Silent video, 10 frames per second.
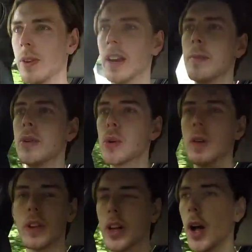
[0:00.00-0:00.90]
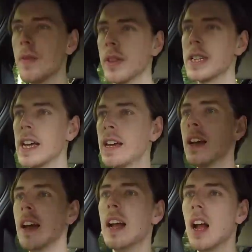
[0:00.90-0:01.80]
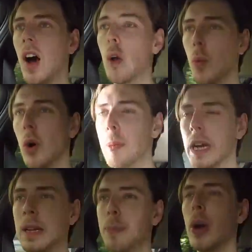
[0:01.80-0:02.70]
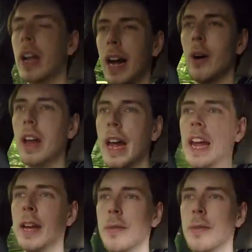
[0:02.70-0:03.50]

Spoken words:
letting me drive the car for the day. I will be putting out a